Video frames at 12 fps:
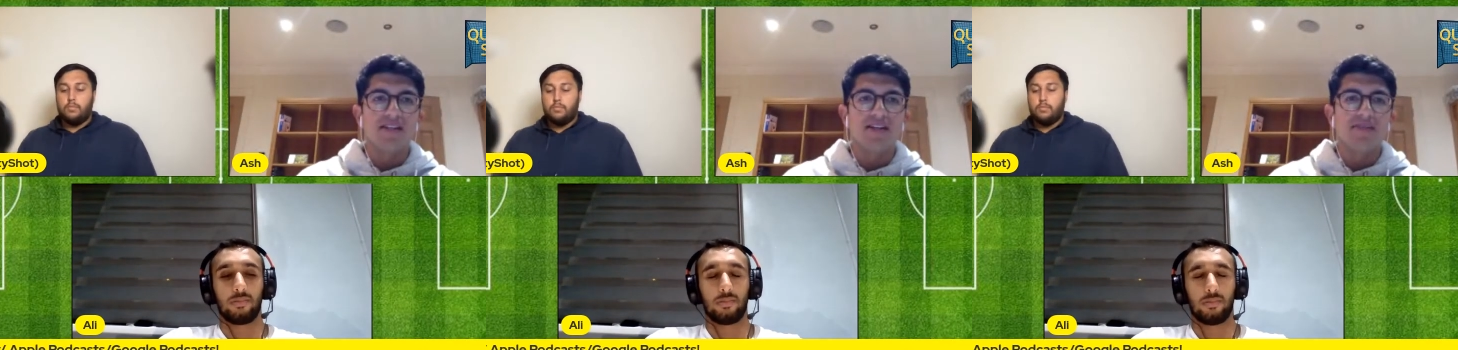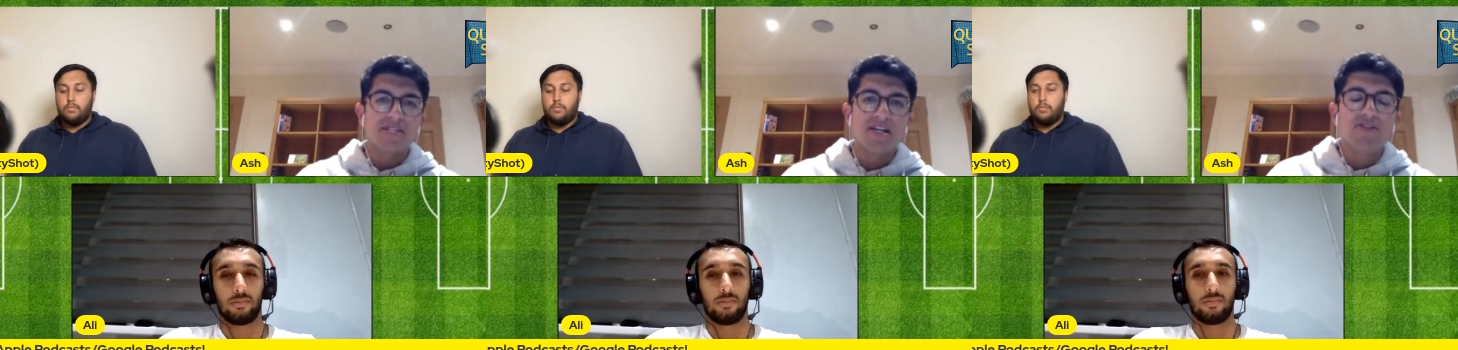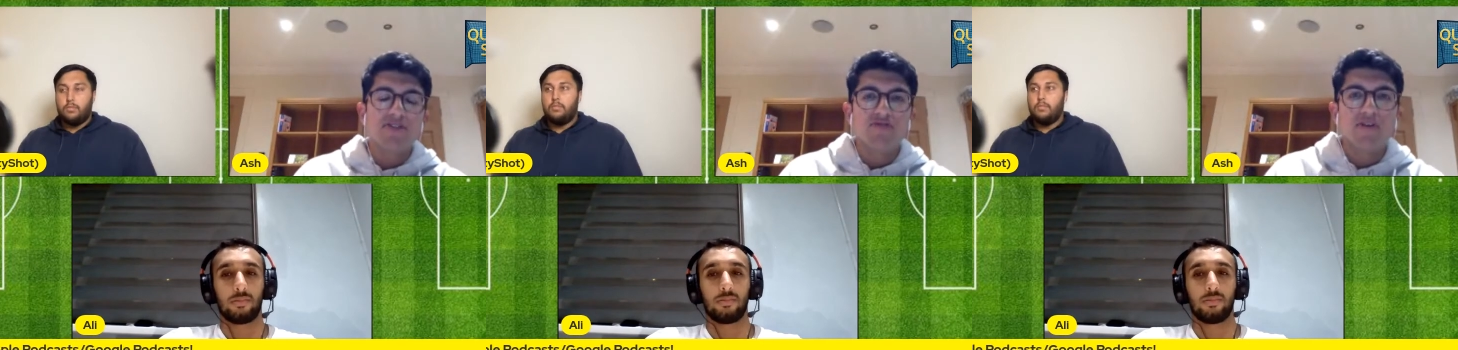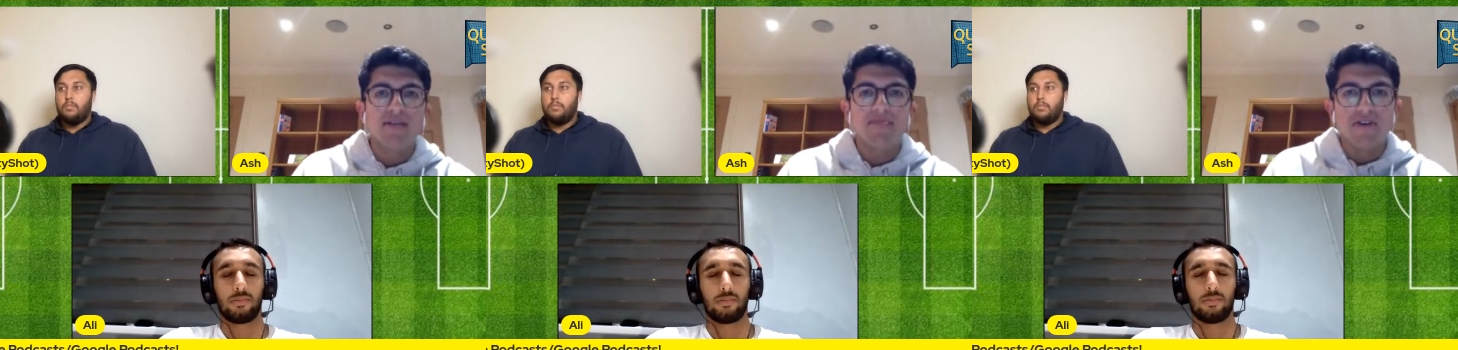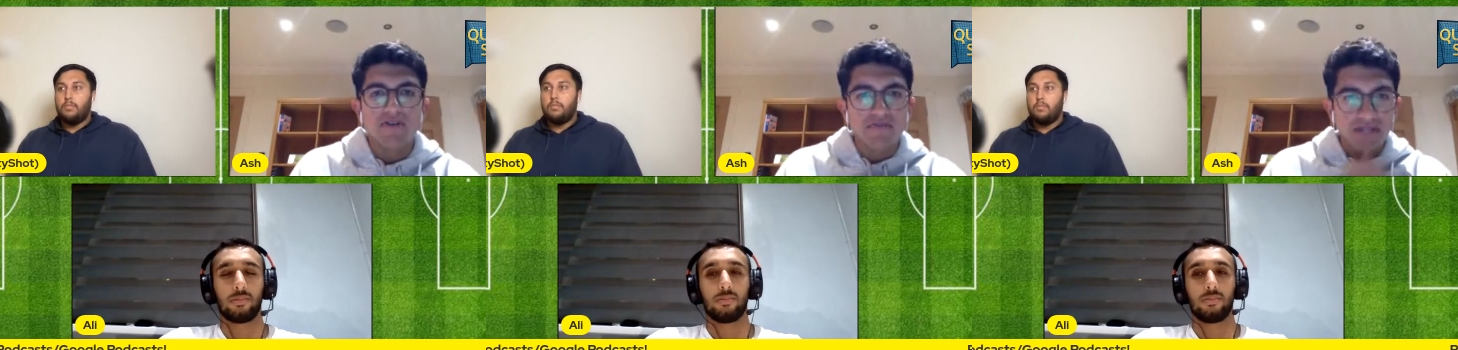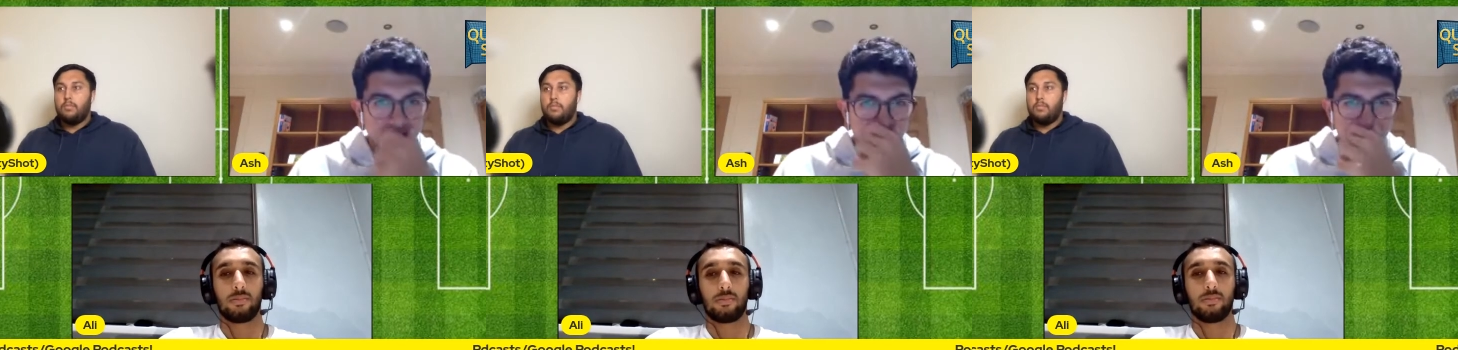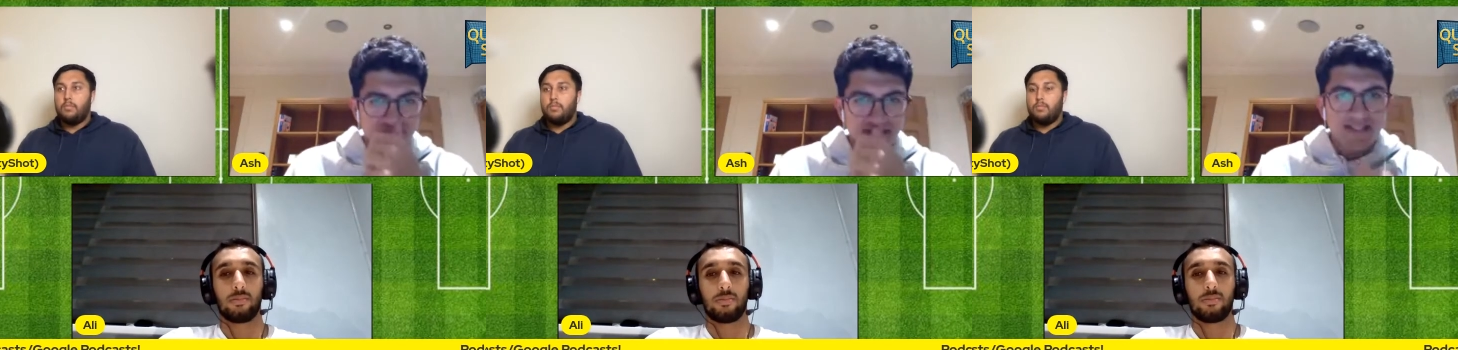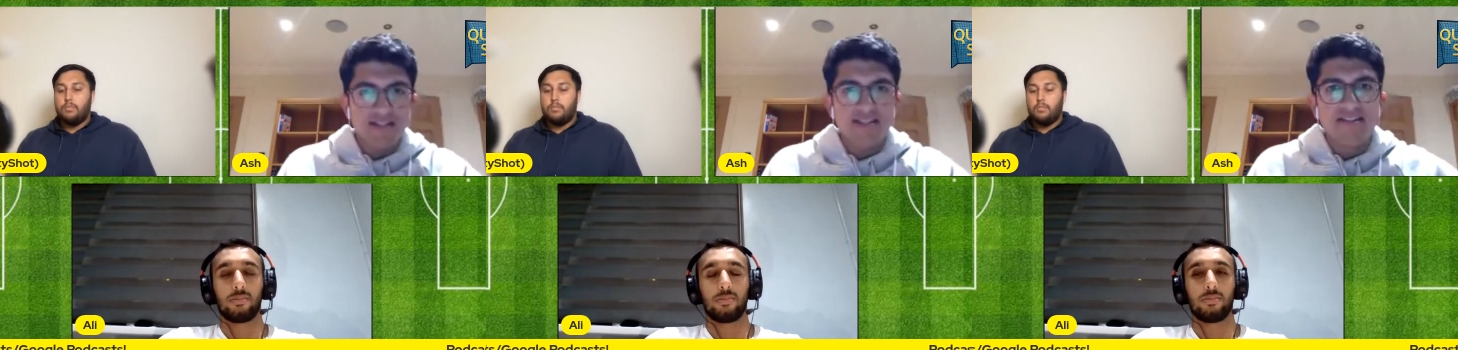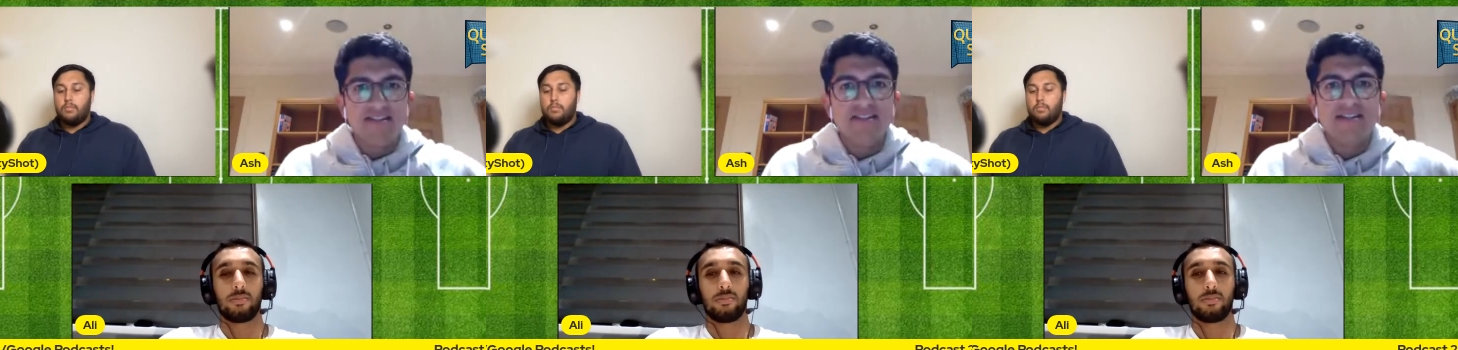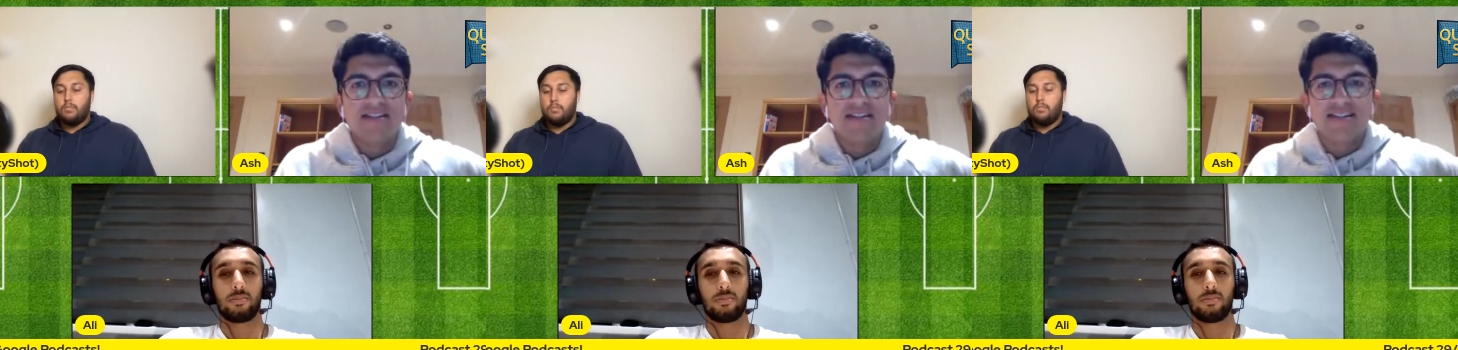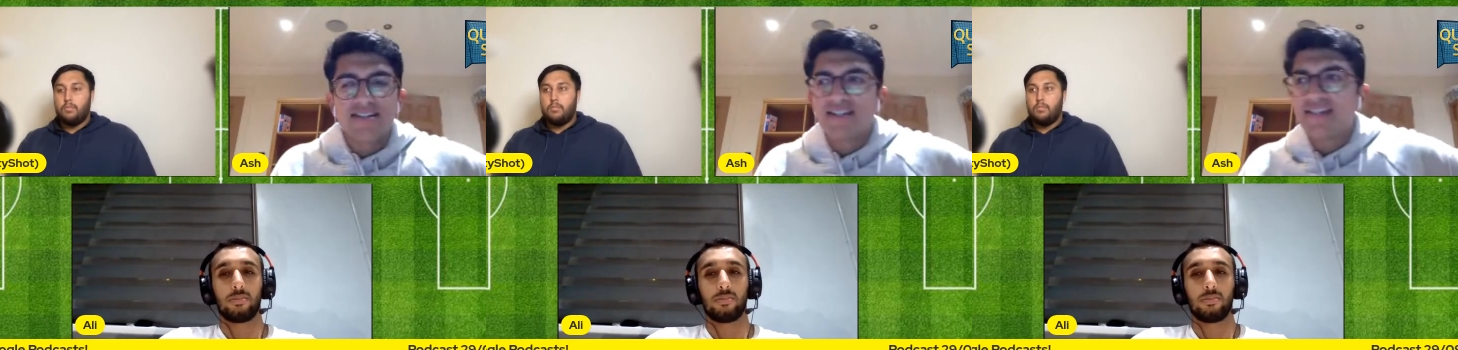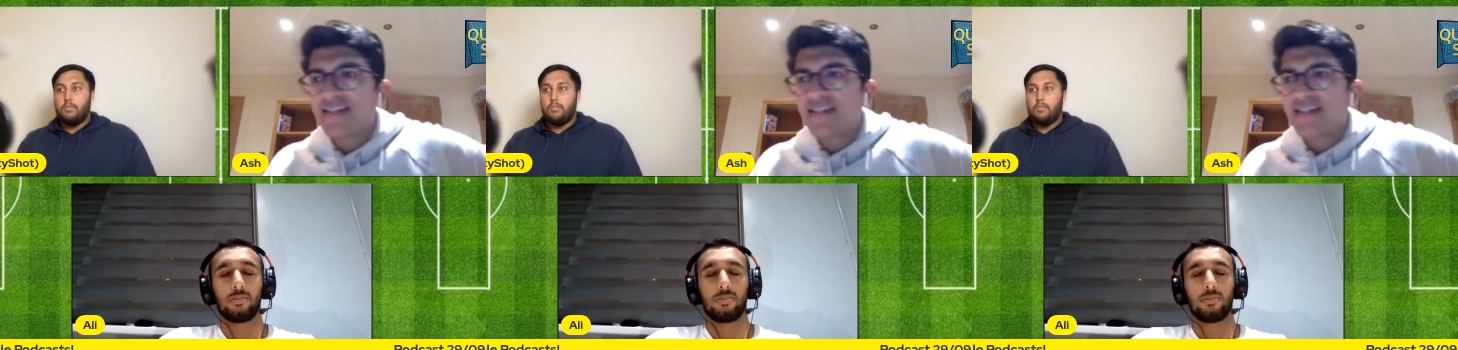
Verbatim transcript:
Speaker 1: I mean, I do rate Pope, but he just like